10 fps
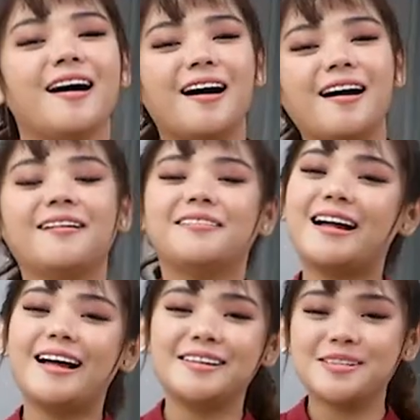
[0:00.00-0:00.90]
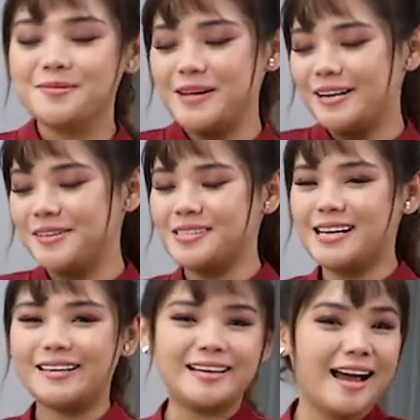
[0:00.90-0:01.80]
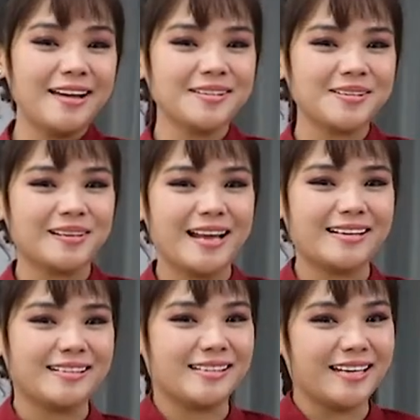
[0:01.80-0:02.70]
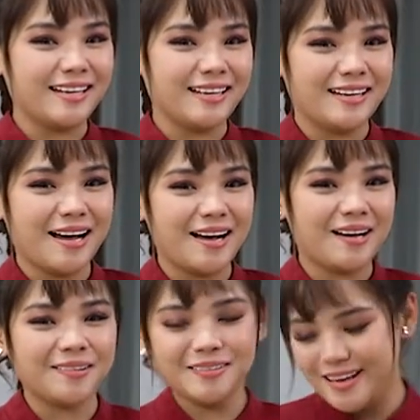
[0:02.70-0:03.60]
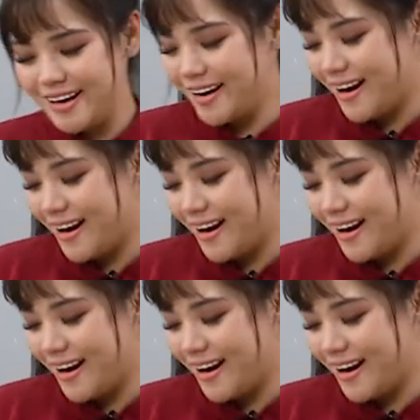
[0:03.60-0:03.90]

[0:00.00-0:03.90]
Alright, so my clothes are done, so let's see how they